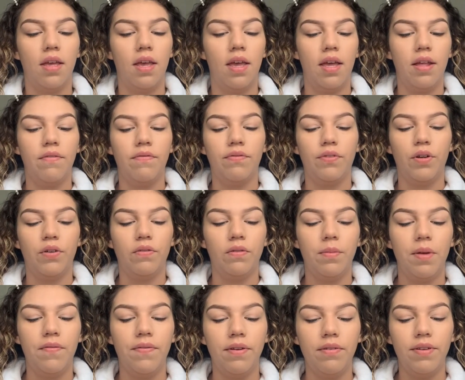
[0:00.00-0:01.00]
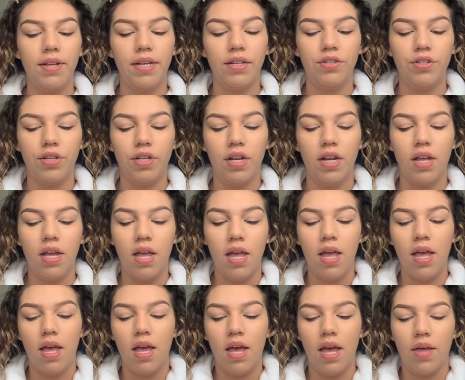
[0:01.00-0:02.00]
and for over my foundation,
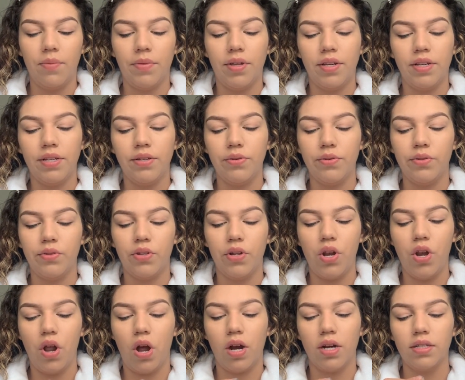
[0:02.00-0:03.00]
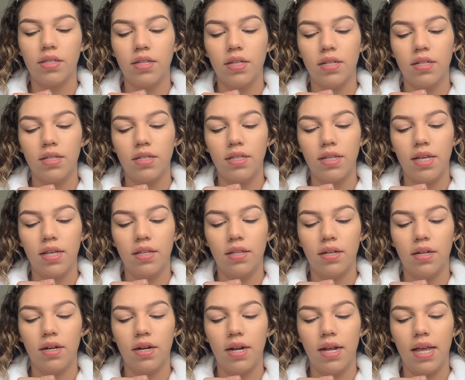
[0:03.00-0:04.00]
I'm gonna use the NARS
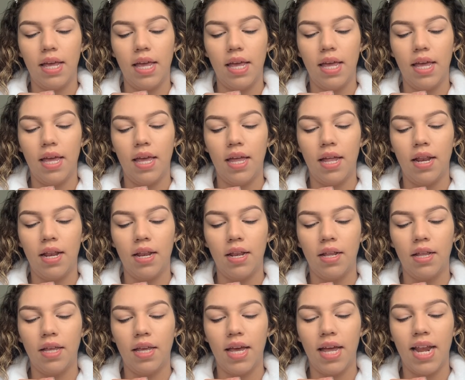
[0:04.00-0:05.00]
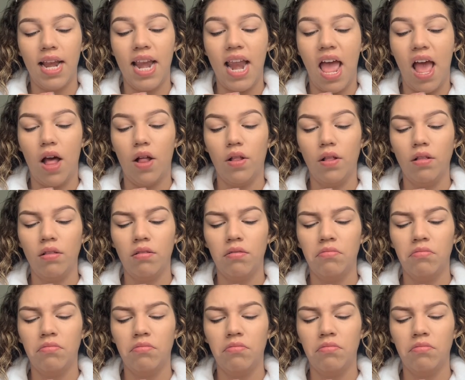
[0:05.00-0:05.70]
concealer in Canal,